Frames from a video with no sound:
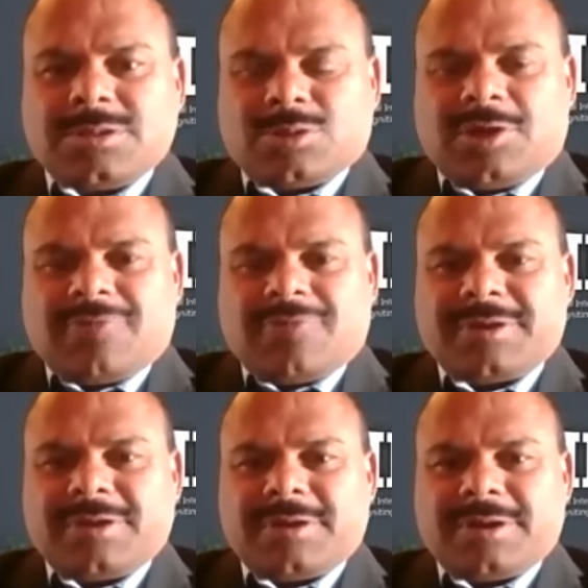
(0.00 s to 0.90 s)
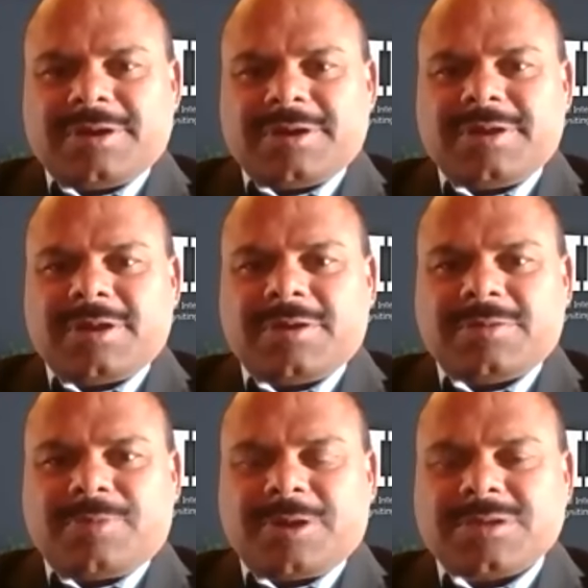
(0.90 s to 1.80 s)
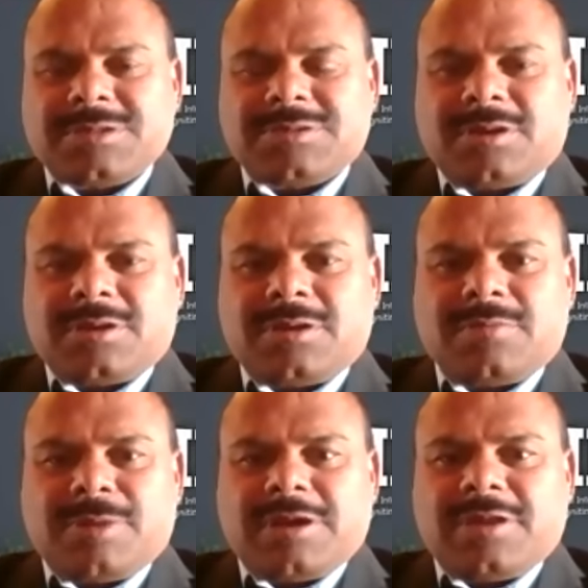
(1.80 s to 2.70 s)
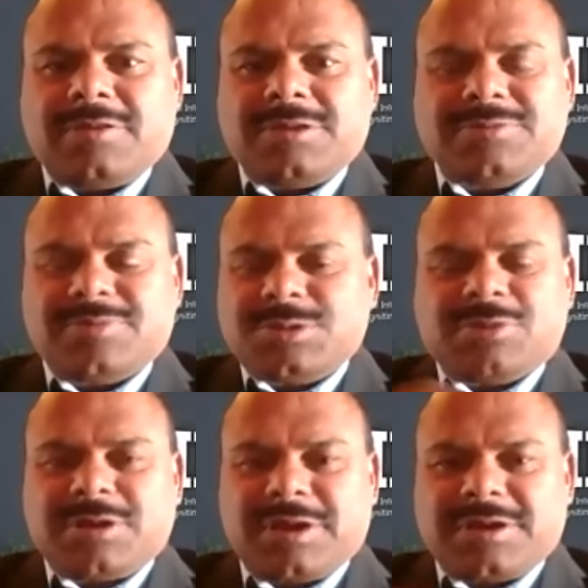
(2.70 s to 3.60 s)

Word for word: South Africa or India or Pakistan, Bangladesh, whichever